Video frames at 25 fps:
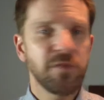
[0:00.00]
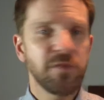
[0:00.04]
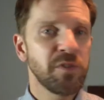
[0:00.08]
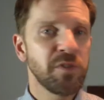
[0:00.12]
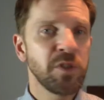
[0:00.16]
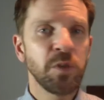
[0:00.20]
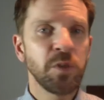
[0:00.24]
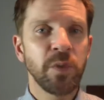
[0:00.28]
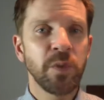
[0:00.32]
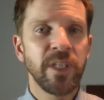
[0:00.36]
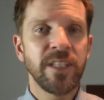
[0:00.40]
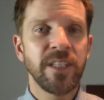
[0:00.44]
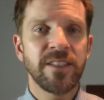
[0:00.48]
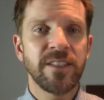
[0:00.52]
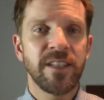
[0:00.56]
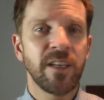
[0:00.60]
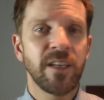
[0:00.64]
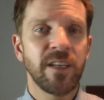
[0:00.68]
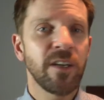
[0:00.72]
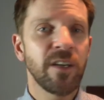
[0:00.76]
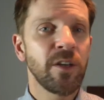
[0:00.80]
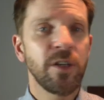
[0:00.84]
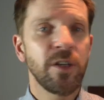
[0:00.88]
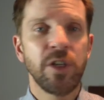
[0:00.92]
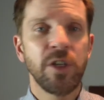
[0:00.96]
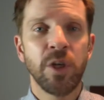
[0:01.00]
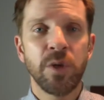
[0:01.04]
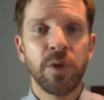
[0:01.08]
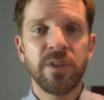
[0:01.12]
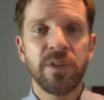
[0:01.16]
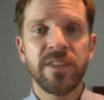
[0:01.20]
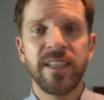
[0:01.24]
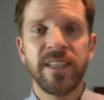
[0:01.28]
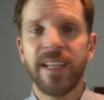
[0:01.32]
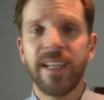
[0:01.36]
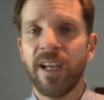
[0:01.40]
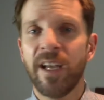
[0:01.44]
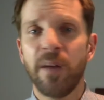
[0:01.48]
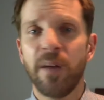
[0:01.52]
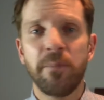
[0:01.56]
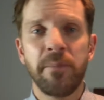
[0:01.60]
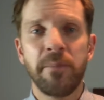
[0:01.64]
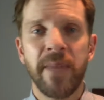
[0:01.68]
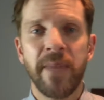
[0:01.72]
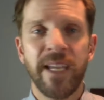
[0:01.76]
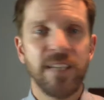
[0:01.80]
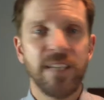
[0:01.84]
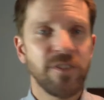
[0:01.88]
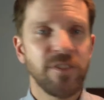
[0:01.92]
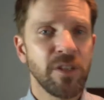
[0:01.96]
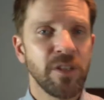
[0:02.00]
few weeks that are noticing amazing